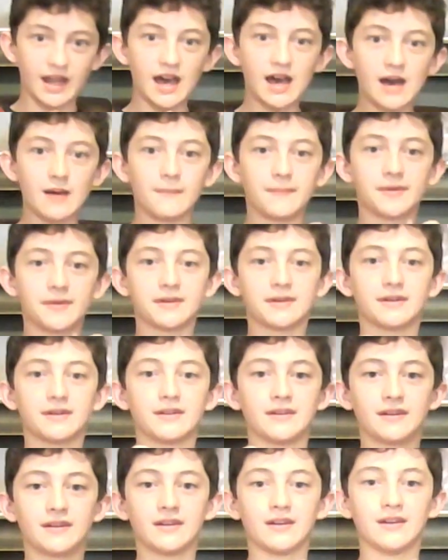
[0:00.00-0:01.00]
it up,
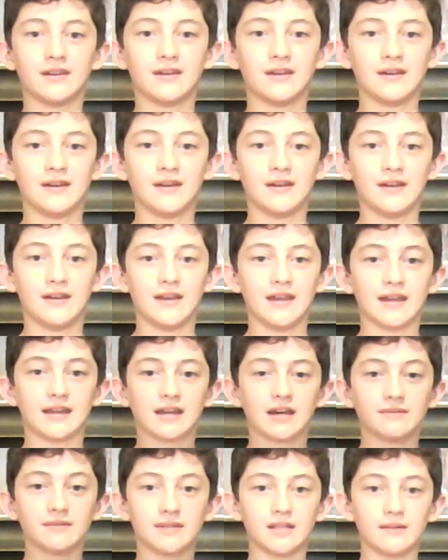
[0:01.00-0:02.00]
it
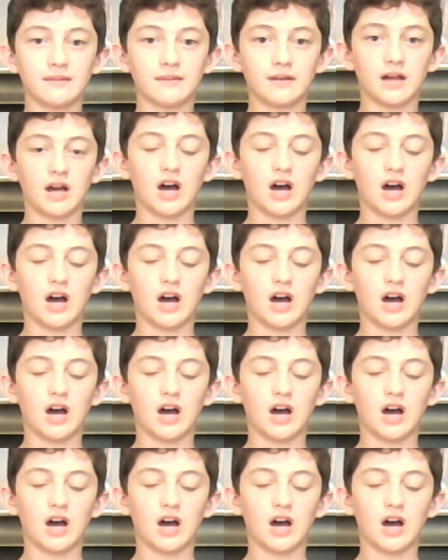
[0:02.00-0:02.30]
comes up.